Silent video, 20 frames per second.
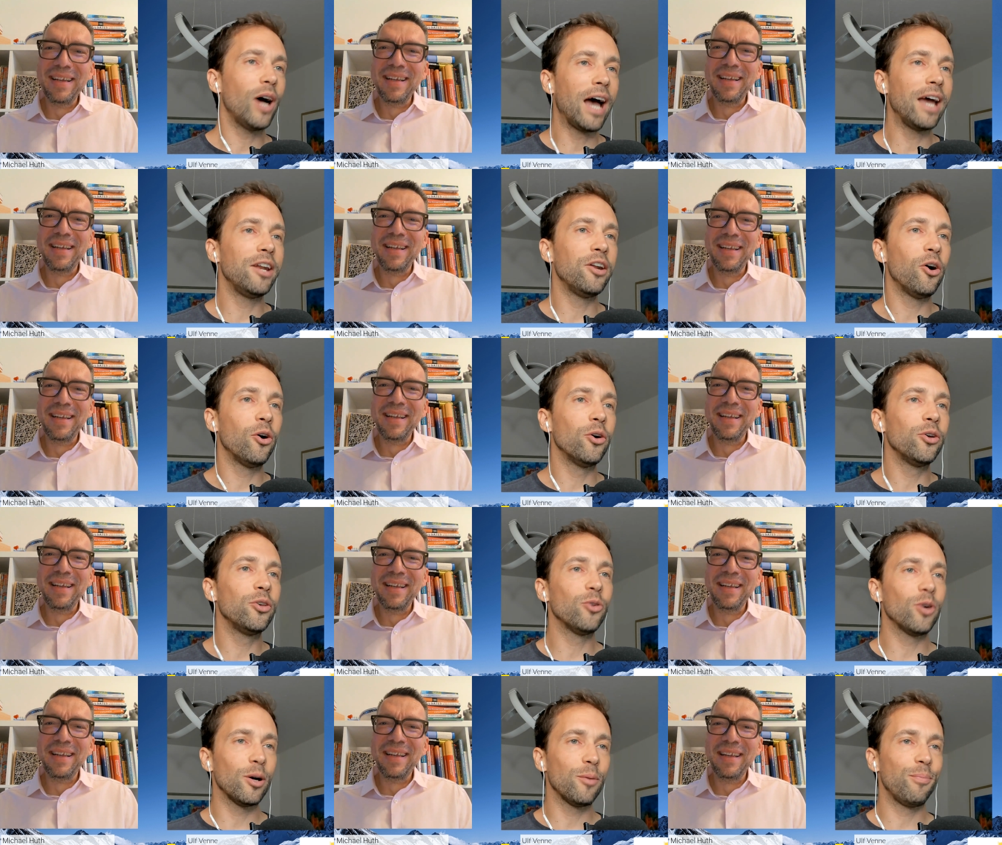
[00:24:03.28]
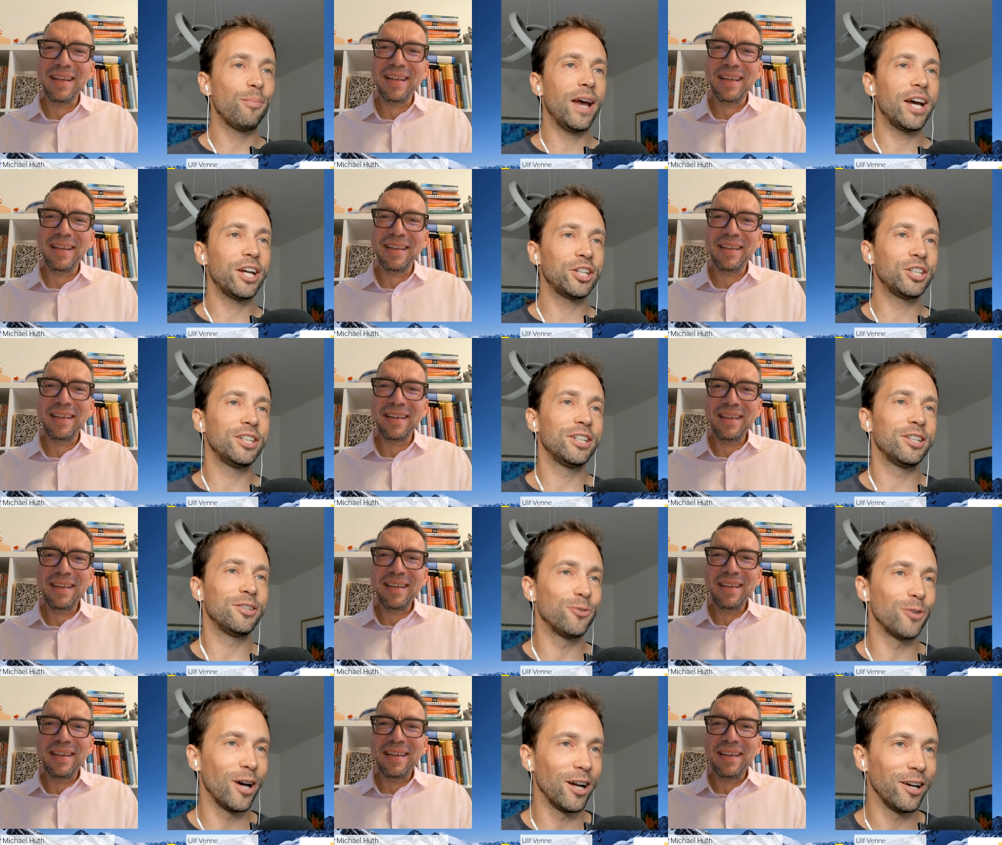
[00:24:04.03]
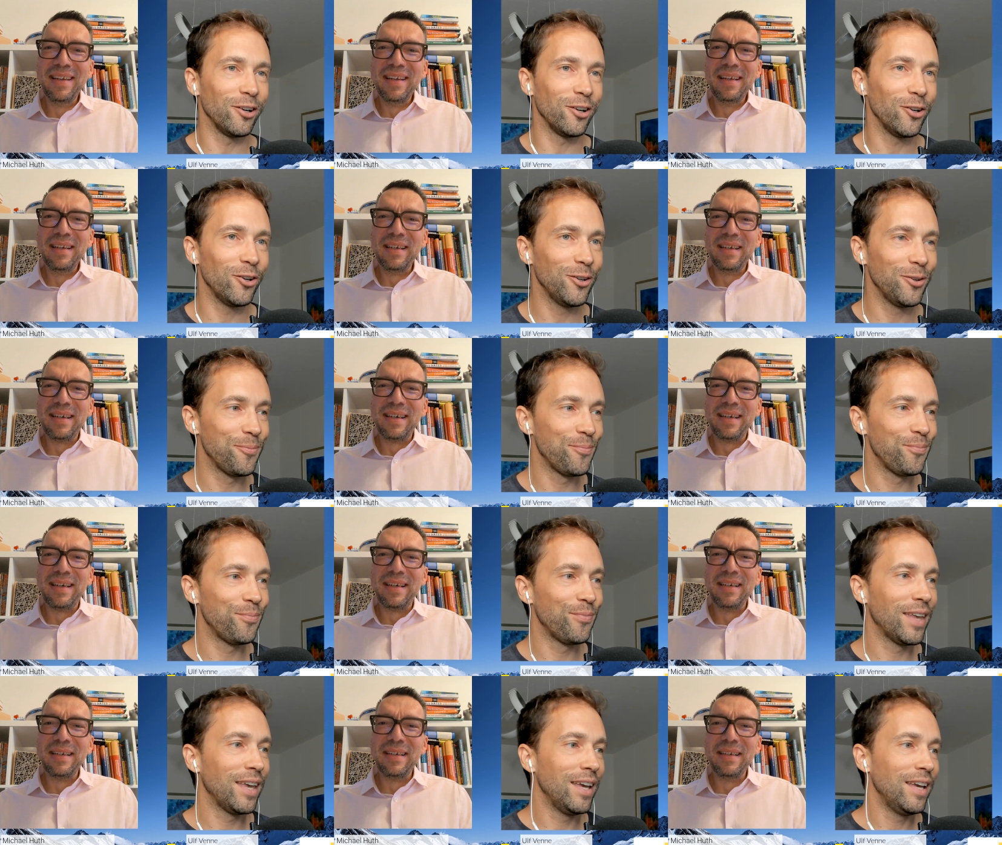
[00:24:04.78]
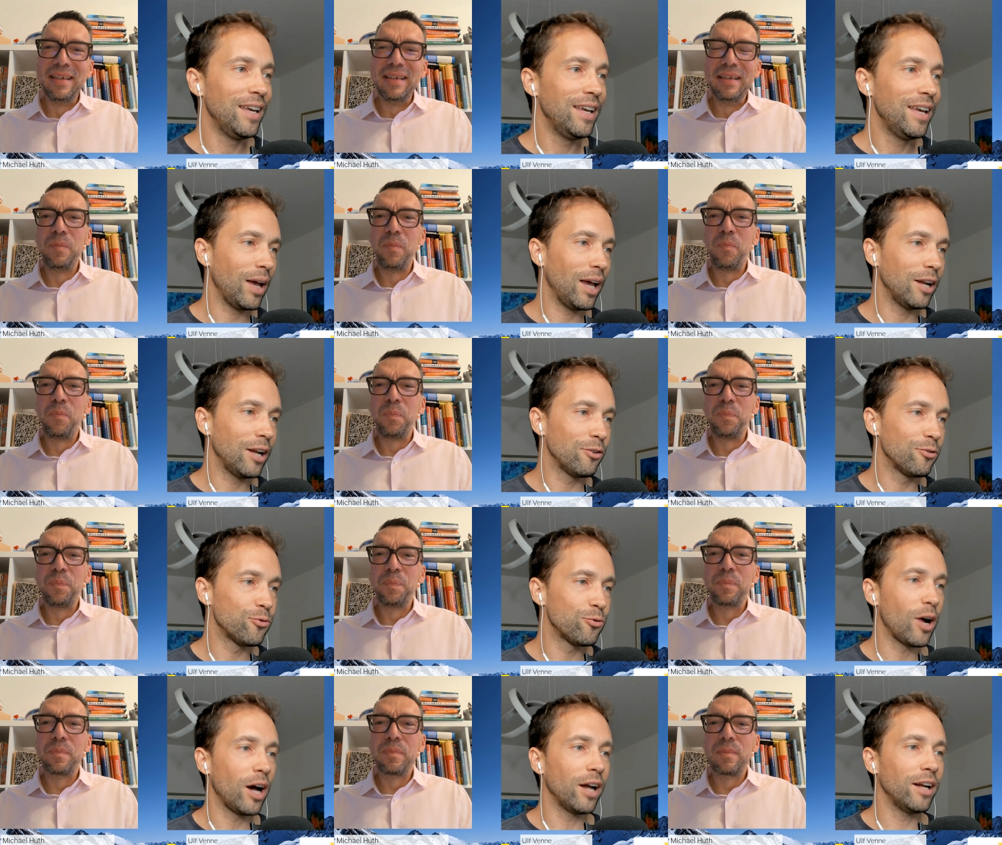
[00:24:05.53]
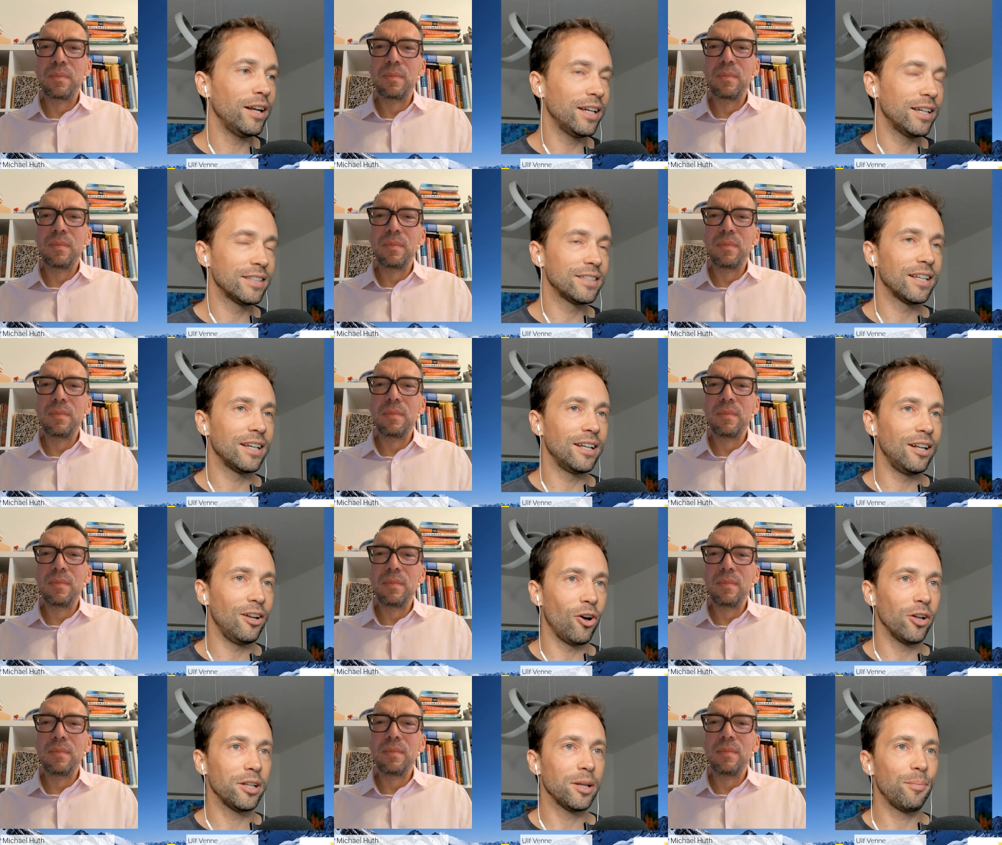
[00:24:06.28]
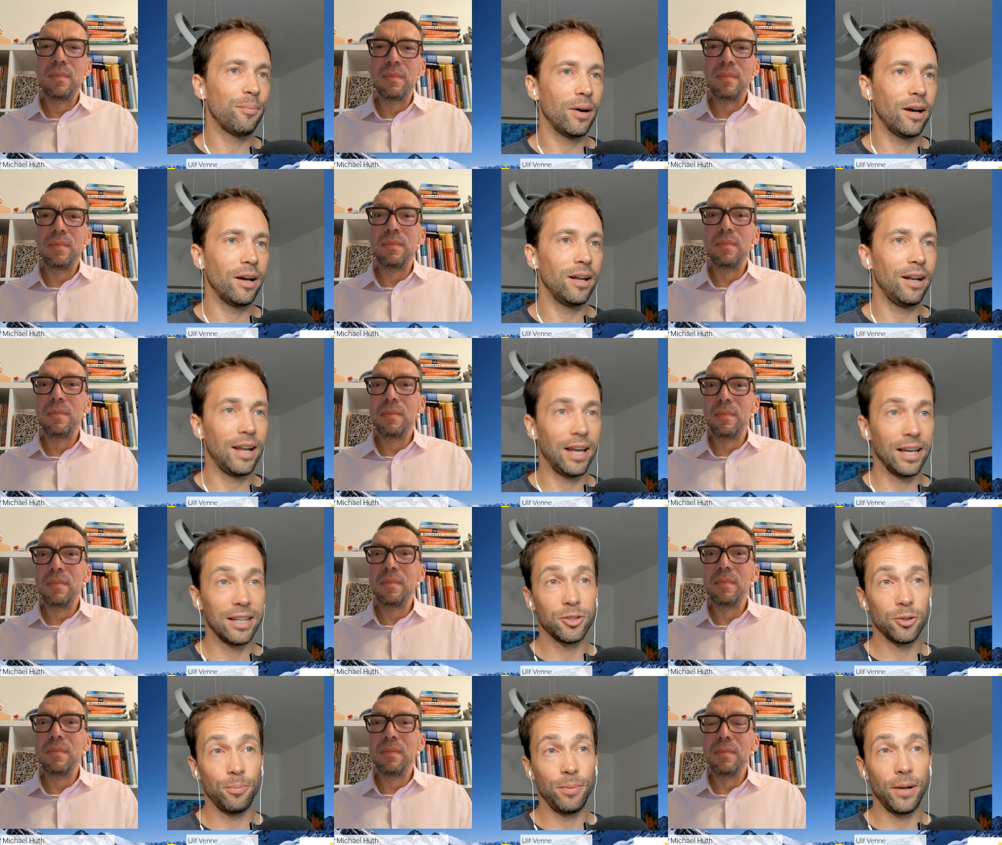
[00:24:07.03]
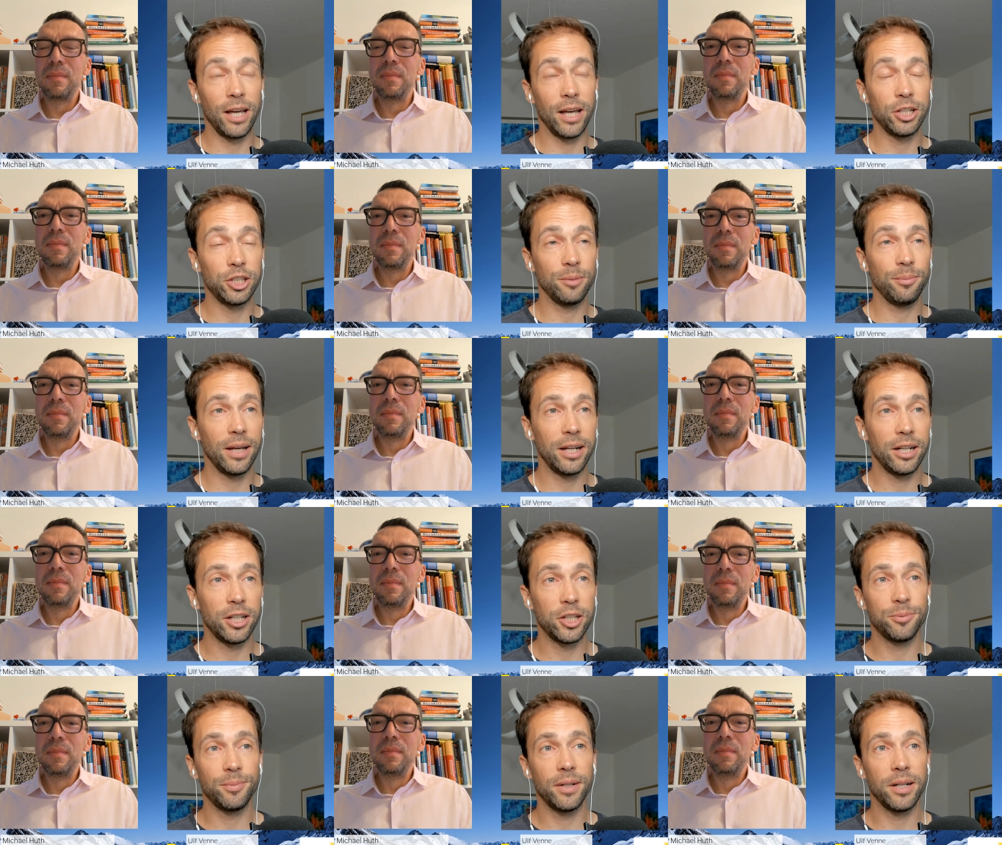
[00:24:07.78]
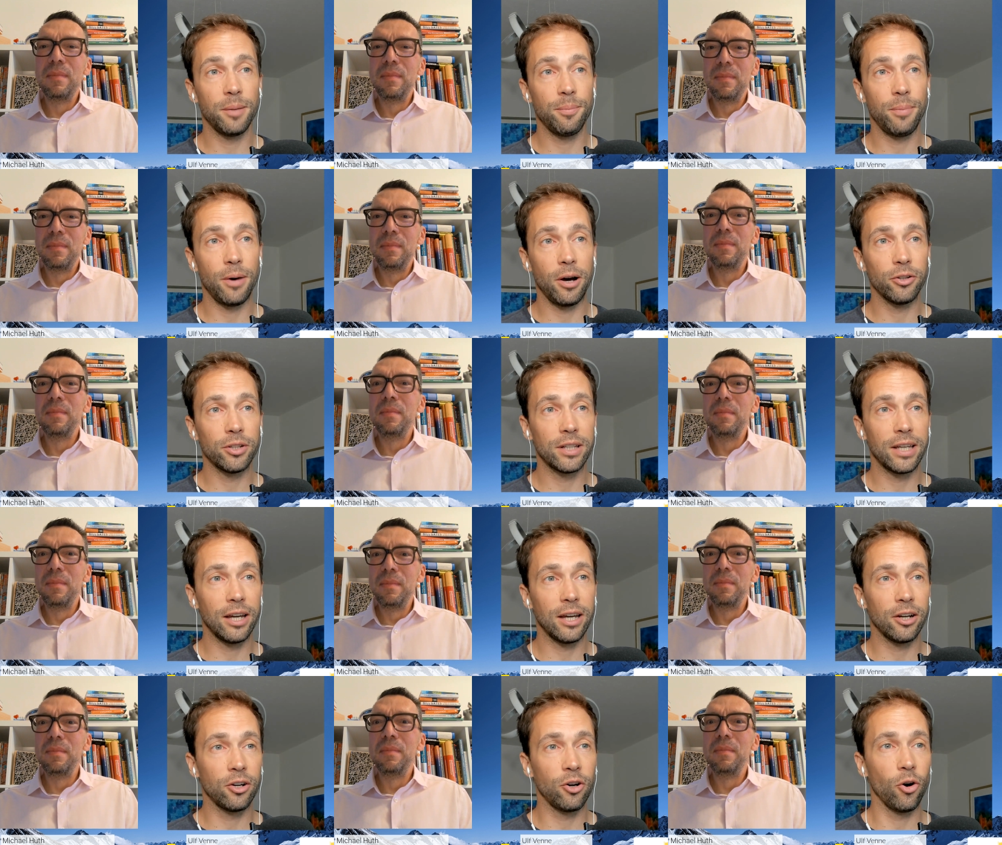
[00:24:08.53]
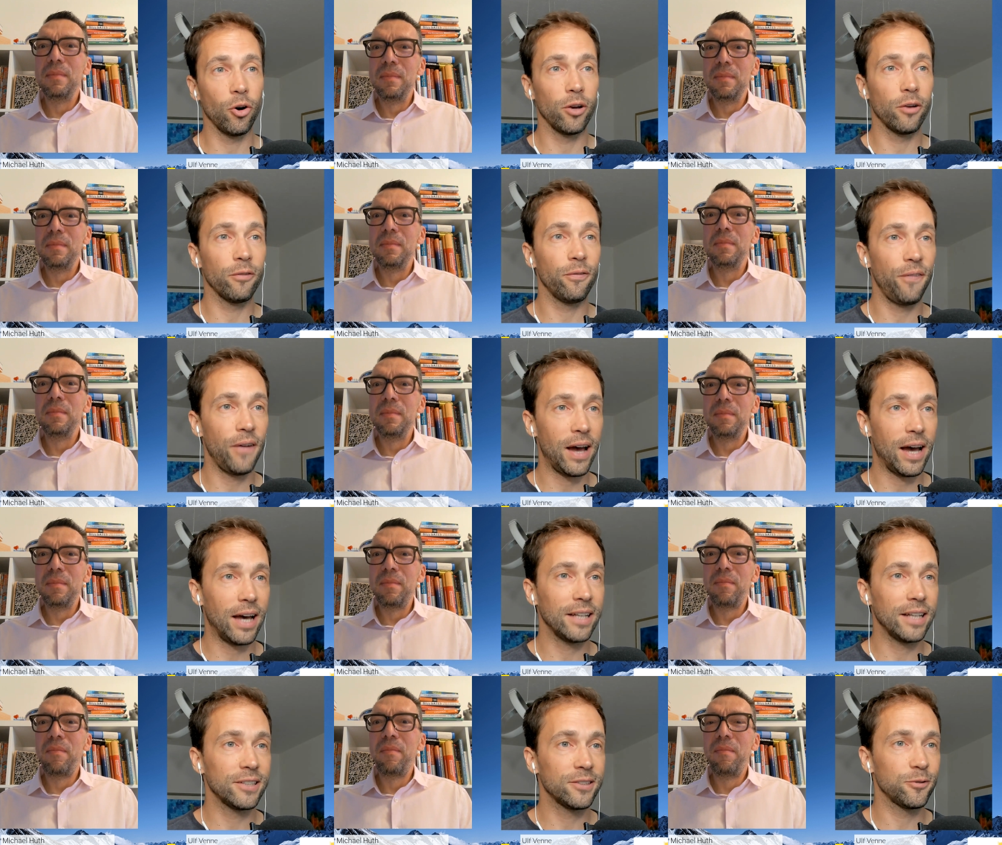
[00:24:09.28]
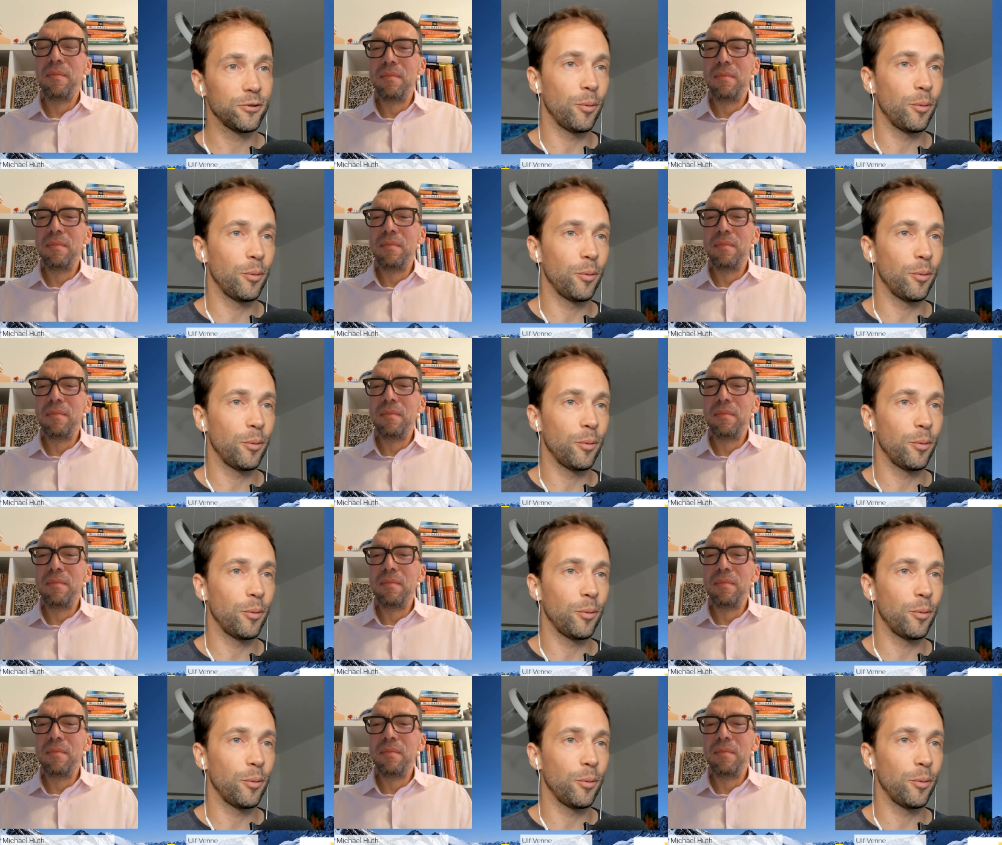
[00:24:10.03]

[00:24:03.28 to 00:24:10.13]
Speaker 1: I know you are a passionate runner. Uh and running is a lot about uh, like supply chain management about get, going fast